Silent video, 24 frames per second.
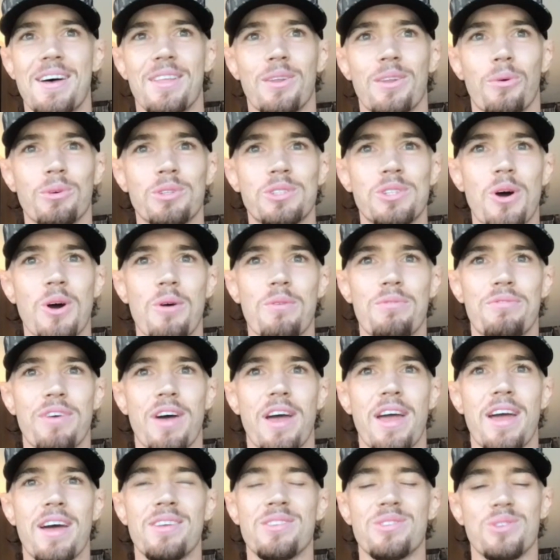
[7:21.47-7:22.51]
there was no
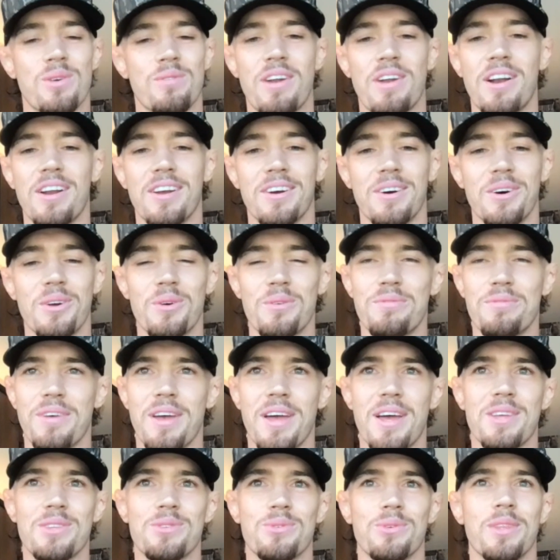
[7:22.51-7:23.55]
fans or very little
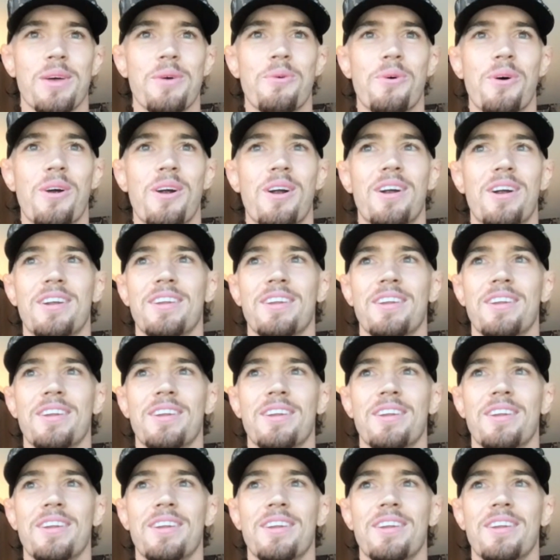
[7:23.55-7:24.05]
fans when they were,